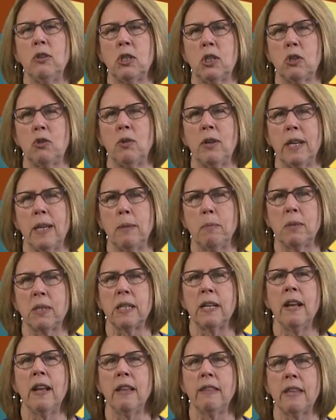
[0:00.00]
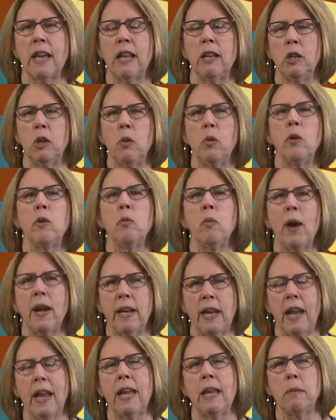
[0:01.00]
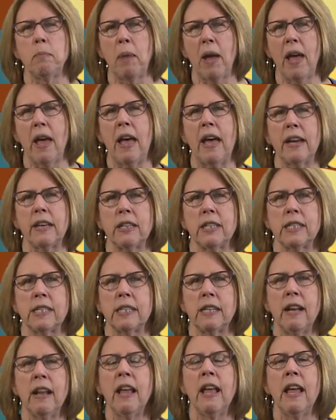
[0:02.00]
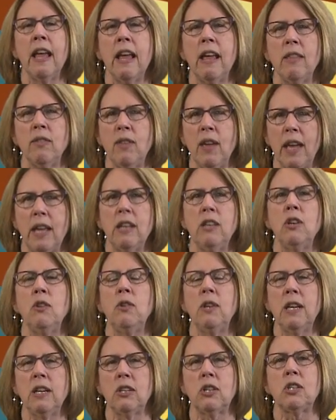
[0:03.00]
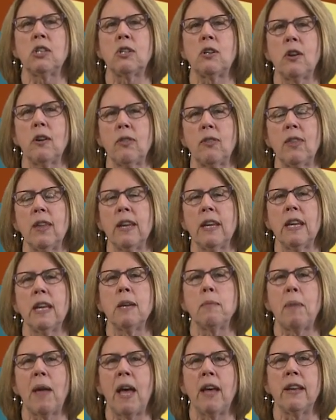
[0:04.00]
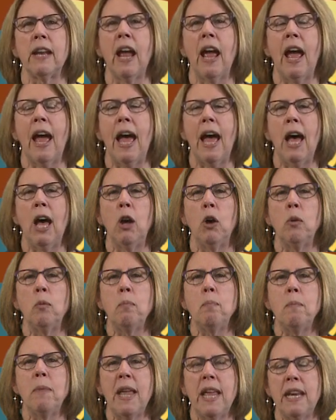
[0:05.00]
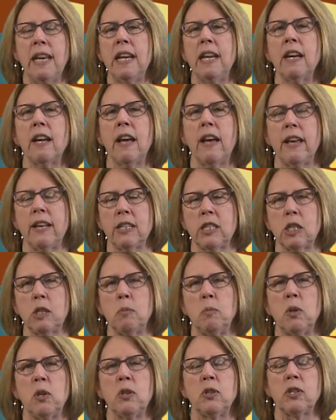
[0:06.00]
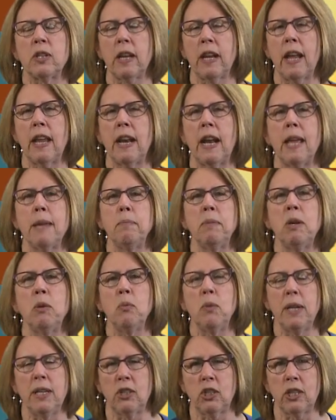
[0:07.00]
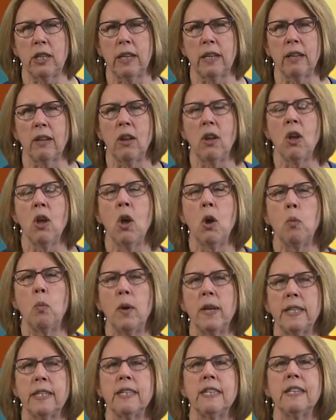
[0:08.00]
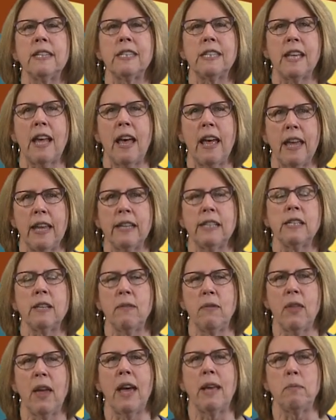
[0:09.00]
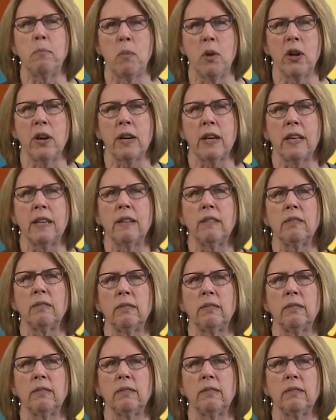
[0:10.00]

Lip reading: streams, that lower right-hand box, then you need to start thinking about how many customers can I be reaching? What's the size of that market?